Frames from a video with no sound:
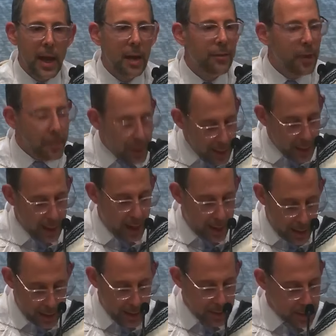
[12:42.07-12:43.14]
And if I'm being
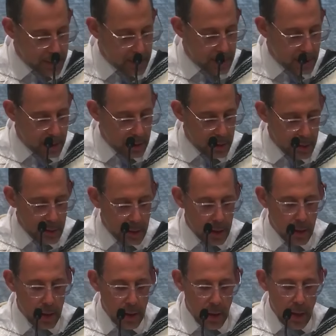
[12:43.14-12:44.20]
honest,
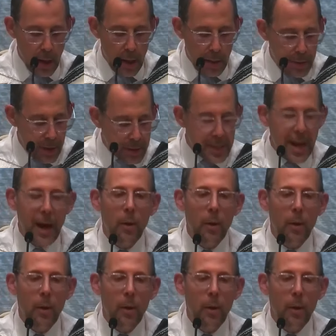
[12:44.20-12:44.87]
there's